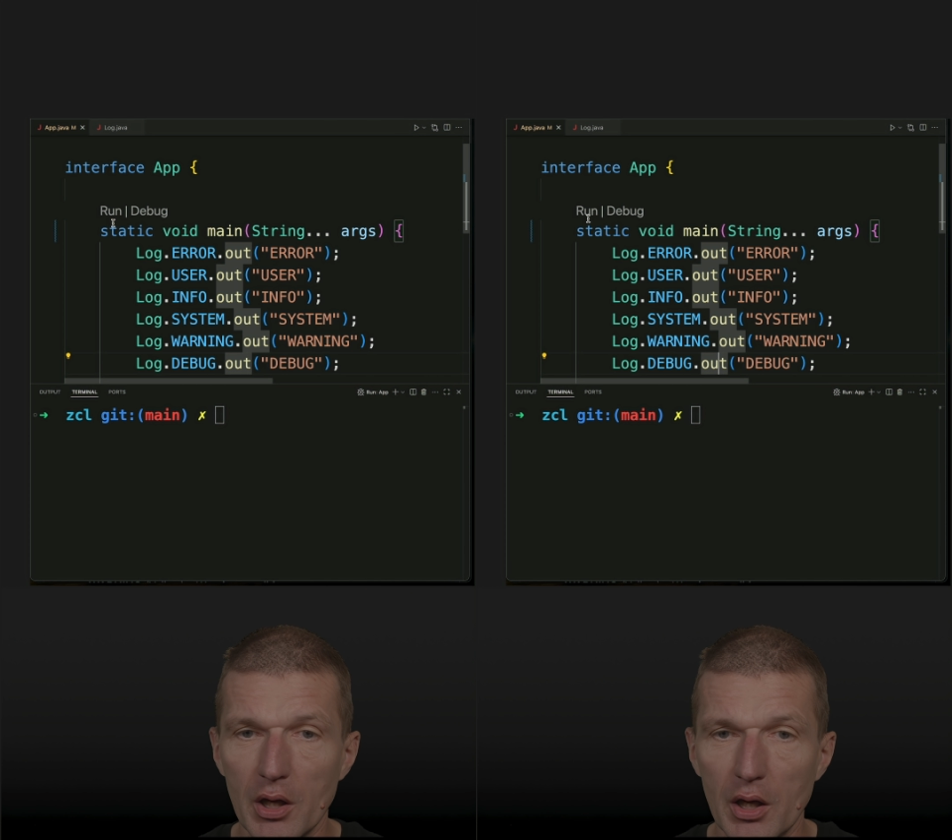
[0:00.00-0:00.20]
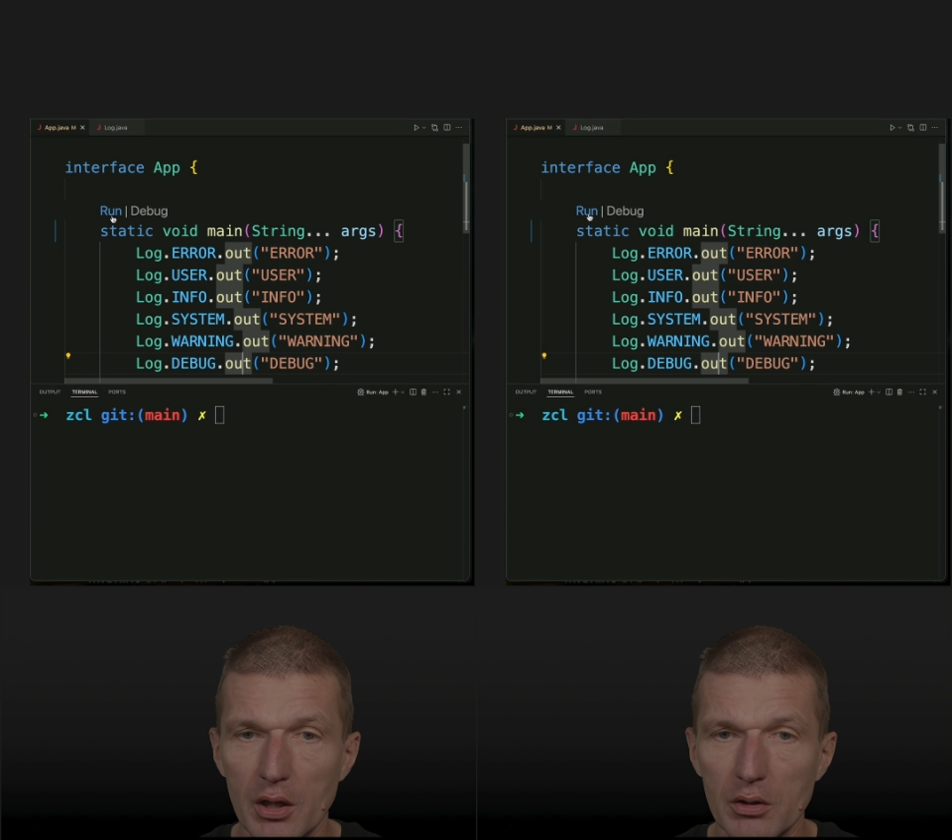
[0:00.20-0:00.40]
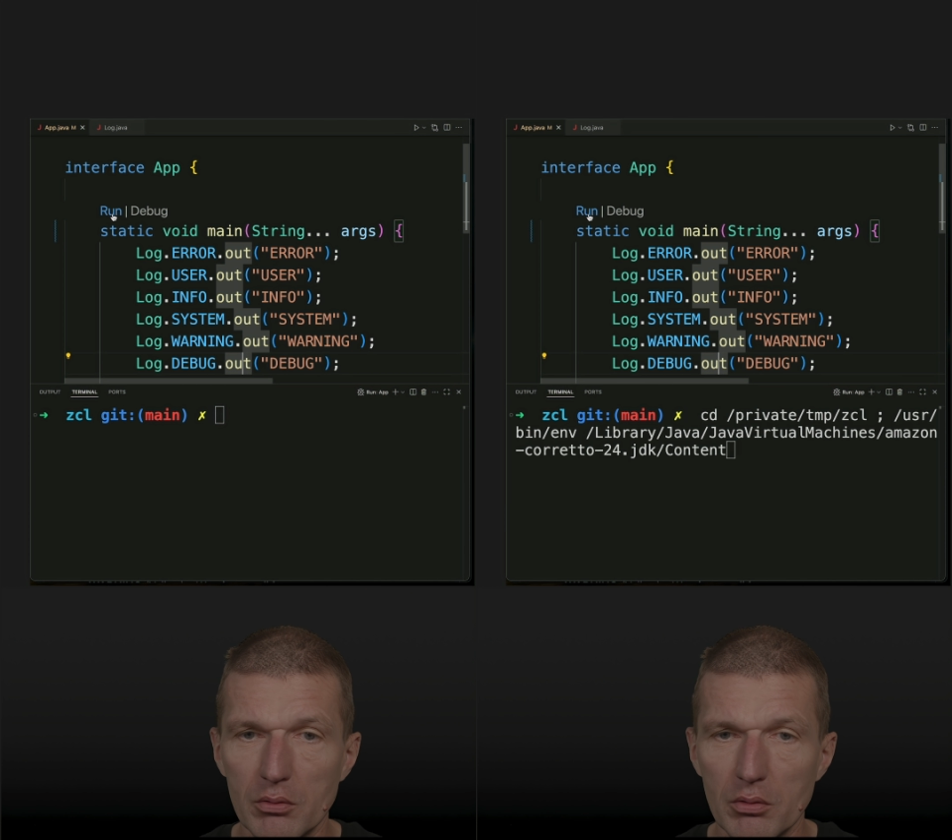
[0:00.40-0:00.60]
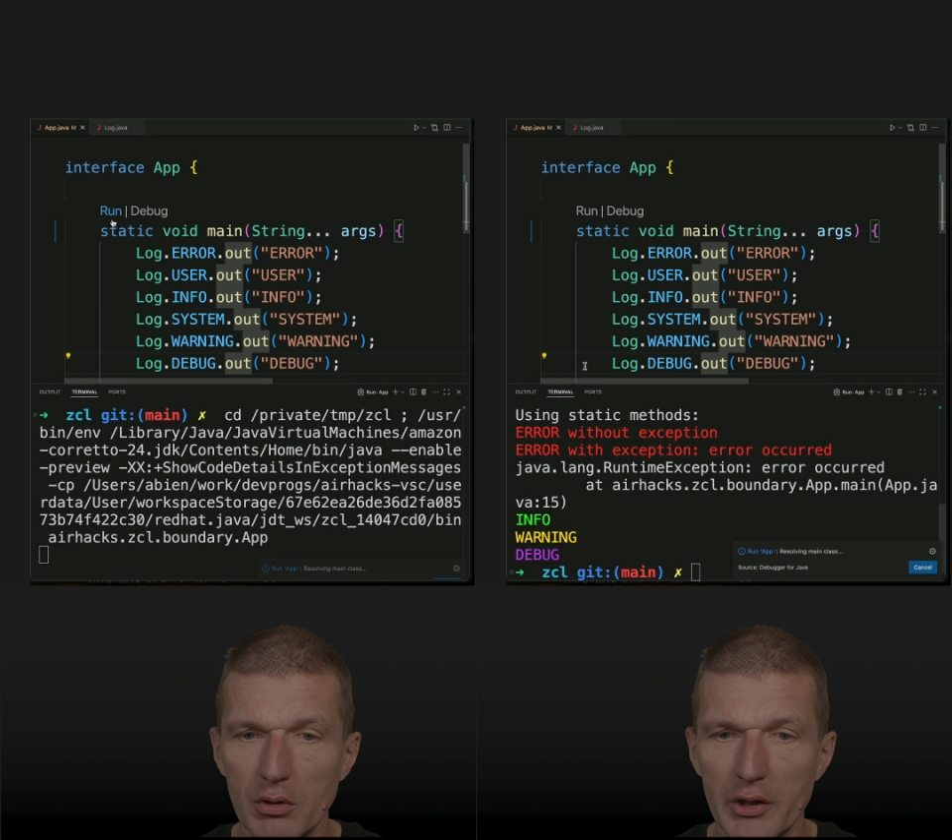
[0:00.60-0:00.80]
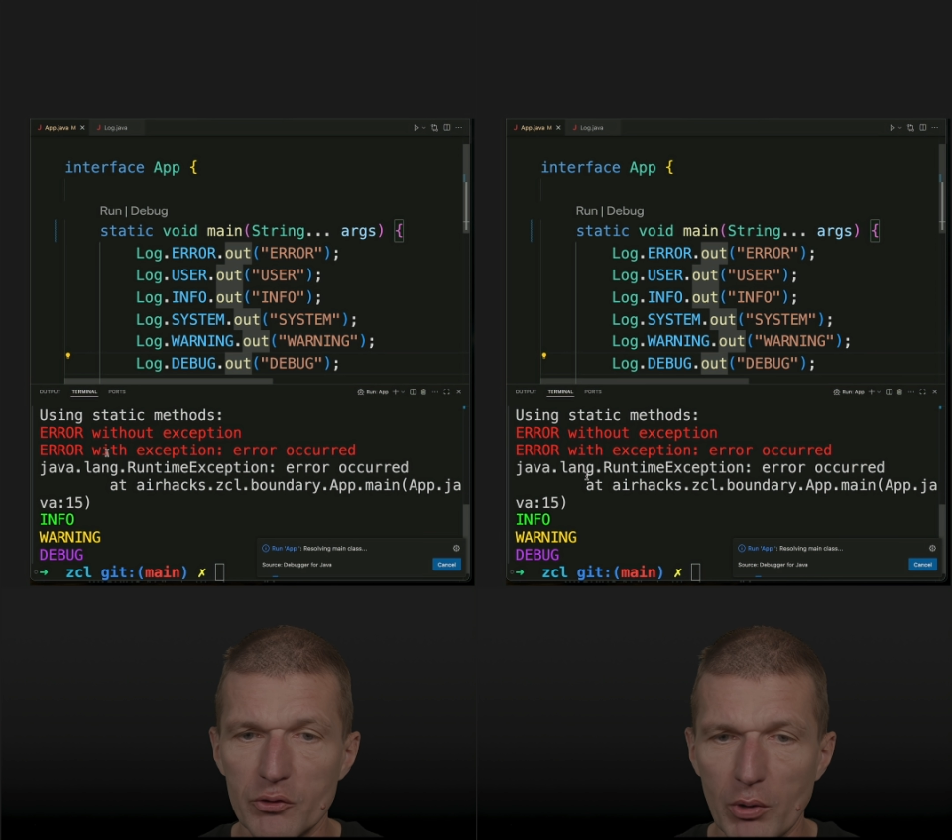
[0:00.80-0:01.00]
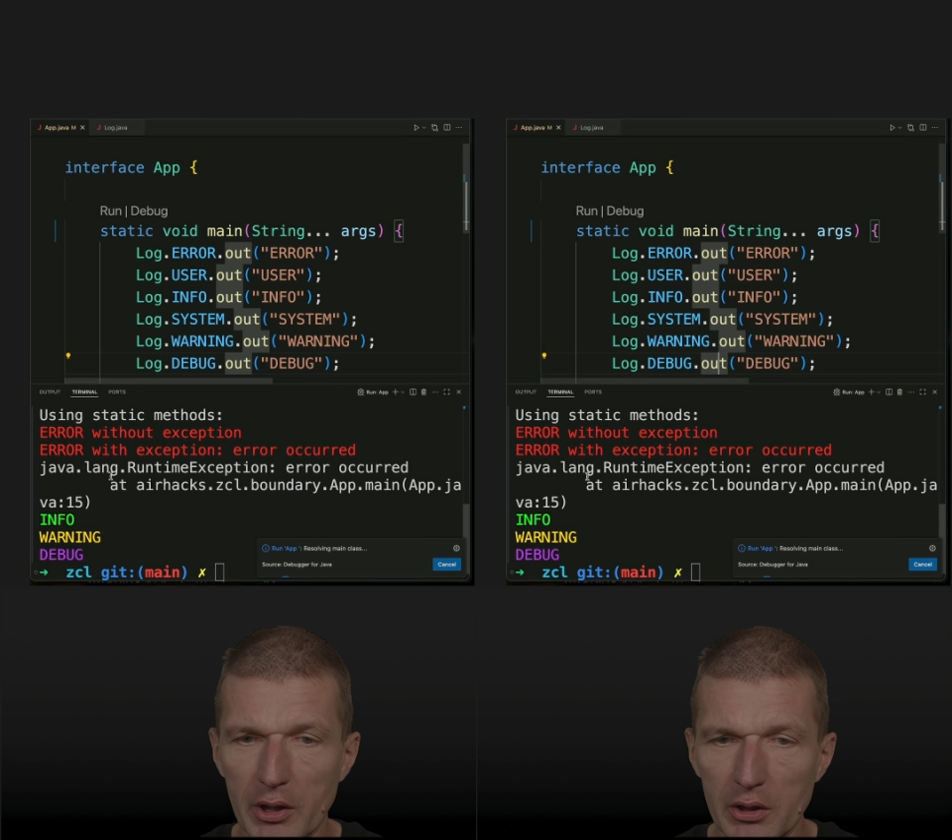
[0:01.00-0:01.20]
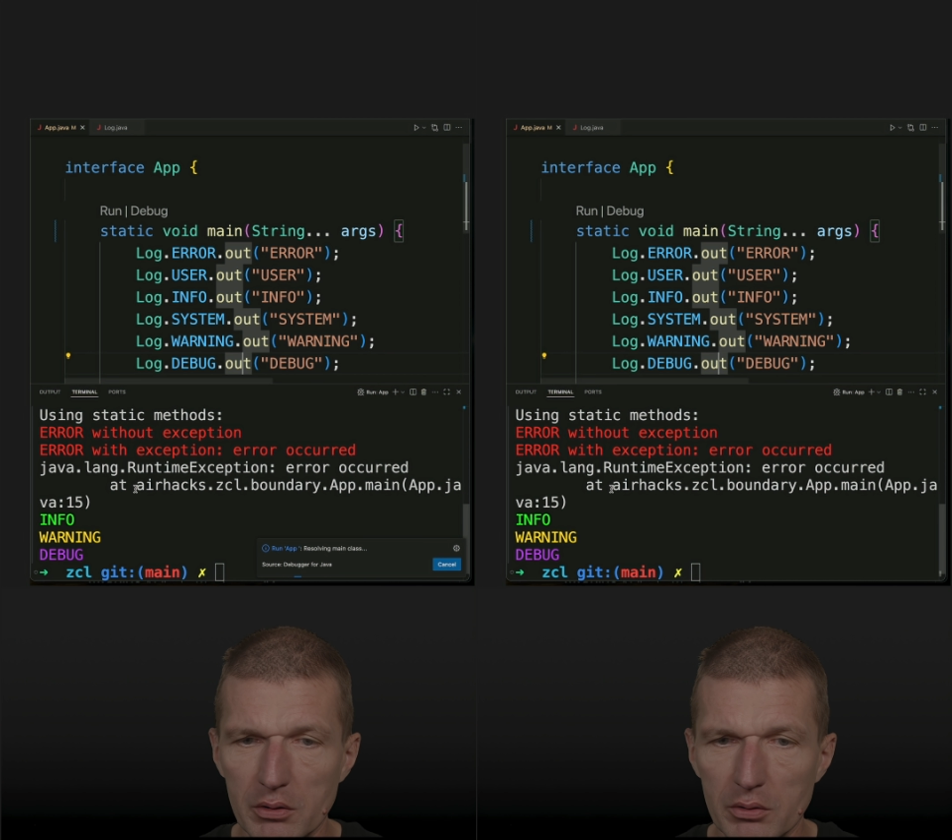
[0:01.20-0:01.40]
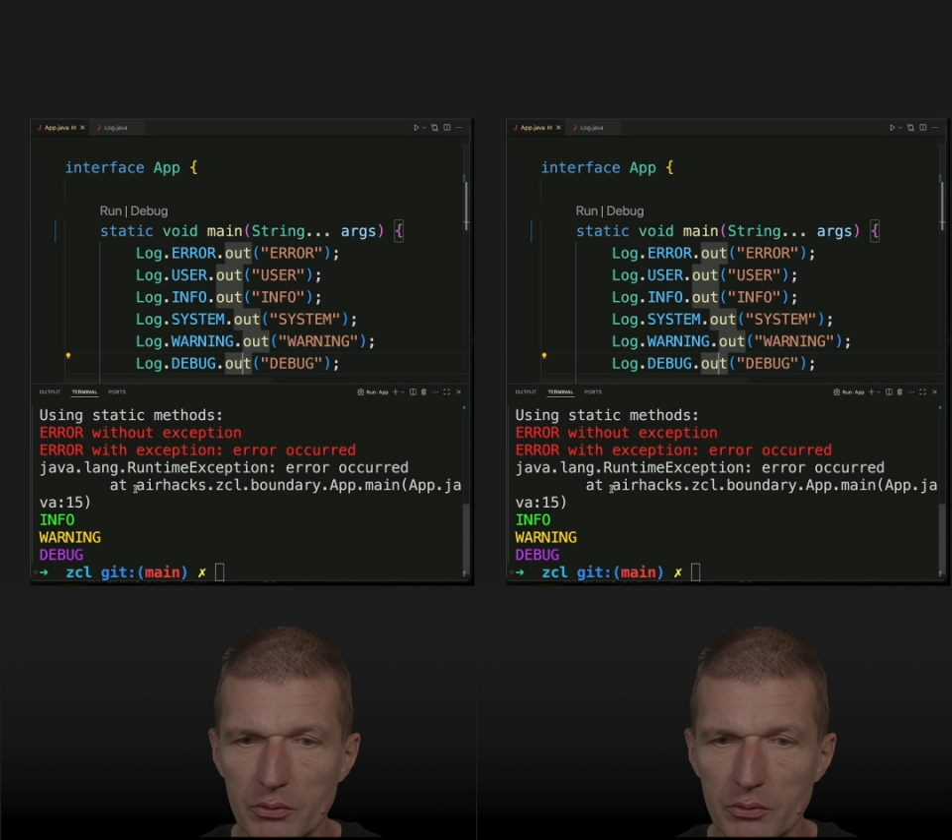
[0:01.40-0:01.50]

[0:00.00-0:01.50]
And let's run it.